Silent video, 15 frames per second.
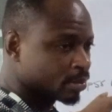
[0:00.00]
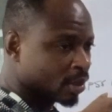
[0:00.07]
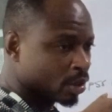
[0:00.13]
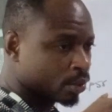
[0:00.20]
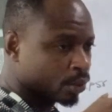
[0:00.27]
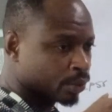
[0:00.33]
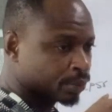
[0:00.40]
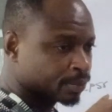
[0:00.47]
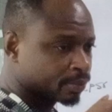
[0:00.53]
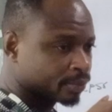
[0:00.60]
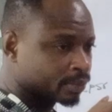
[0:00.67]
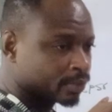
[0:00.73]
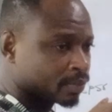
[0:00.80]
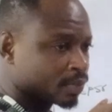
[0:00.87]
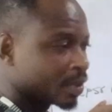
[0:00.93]
macro
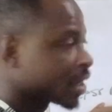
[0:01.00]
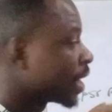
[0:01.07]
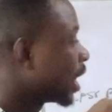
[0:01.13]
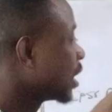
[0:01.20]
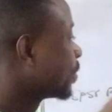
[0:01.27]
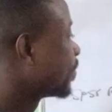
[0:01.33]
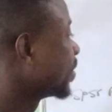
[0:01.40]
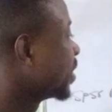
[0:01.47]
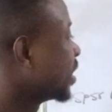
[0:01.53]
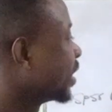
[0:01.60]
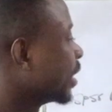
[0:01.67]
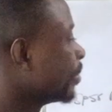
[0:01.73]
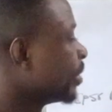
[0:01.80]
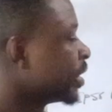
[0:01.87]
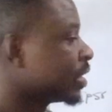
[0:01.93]
has
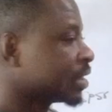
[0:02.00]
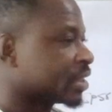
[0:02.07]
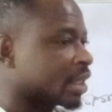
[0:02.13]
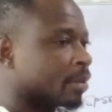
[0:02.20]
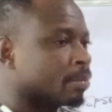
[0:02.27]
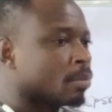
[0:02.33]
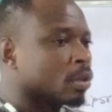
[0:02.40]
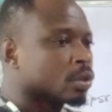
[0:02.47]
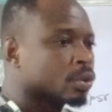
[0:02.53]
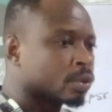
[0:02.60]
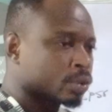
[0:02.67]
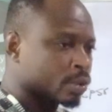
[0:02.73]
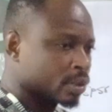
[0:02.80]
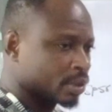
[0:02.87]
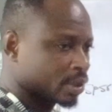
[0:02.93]
predetermined some
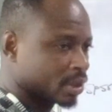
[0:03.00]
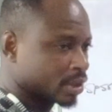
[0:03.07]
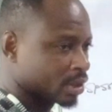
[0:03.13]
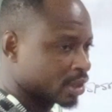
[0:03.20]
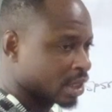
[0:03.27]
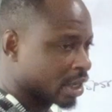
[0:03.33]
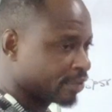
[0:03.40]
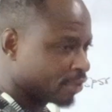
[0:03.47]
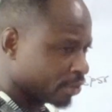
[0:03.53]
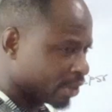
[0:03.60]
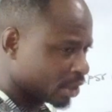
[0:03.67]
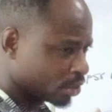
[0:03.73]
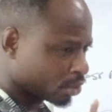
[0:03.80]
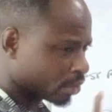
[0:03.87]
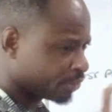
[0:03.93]
models. They have
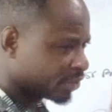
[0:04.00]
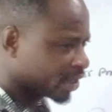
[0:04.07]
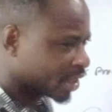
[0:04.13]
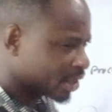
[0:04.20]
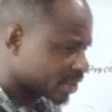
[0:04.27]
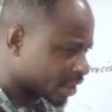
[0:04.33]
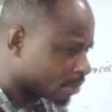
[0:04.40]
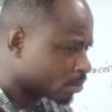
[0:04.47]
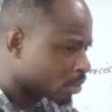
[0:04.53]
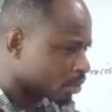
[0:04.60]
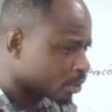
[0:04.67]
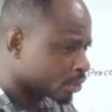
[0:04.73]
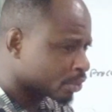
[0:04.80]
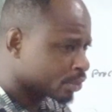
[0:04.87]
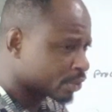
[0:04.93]
already configured some
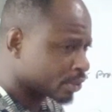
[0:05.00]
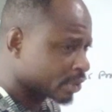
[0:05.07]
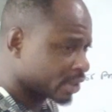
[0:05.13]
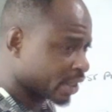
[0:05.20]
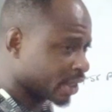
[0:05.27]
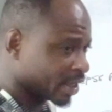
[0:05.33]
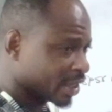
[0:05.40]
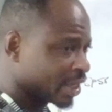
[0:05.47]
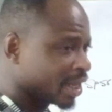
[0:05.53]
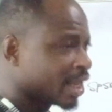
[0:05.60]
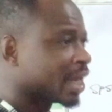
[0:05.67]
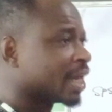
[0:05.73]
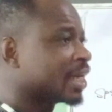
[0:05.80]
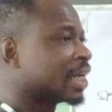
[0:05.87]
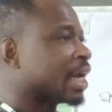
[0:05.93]
models there,
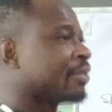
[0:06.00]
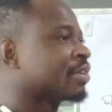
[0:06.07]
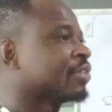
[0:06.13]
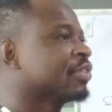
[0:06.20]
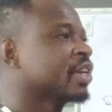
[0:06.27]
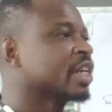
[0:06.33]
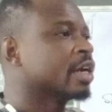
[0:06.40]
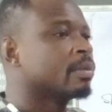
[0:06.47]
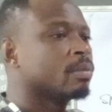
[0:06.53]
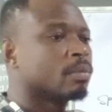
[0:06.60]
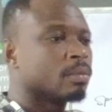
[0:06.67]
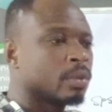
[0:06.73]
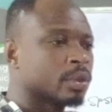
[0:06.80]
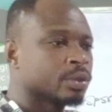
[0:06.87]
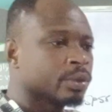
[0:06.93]
and they are giving
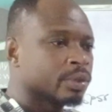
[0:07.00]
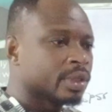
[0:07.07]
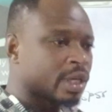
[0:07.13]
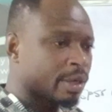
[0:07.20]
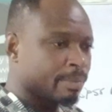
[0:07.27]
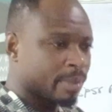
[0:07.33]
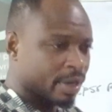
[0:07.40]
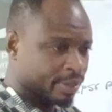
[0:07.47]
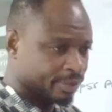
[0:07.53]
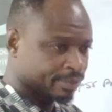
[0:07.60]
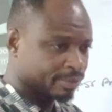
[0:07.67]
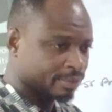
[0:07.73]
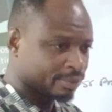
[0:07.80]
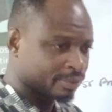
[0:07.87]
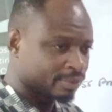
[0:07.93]
them model number.
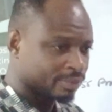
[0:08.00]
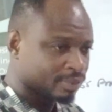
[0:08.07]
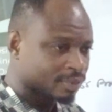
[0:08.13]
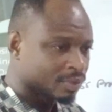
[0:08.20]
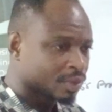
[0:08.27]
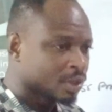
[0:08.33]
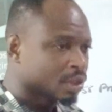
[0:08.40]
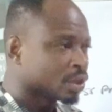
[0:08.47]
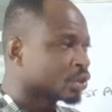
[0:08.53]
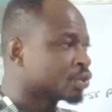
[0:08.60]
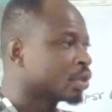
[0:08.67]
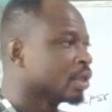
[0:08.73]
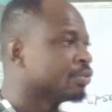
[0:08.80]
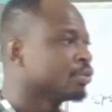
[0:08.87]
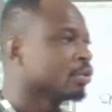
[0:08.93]

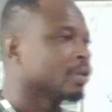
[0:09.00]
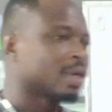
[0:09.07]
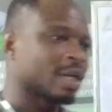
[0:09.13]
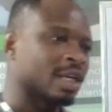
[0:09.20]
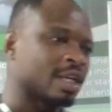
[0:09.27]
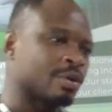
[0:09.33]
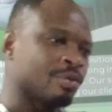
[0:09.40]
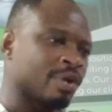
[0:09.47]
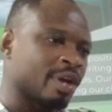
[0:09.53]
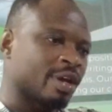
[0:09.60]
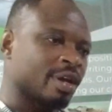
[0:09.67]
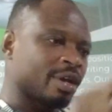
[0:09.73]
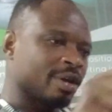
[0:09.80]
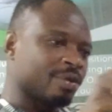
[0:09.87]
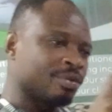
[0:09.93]
So if you look at the
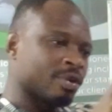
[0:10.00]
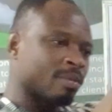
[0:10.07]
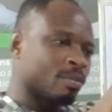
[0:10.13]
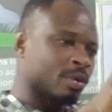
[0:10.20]
way your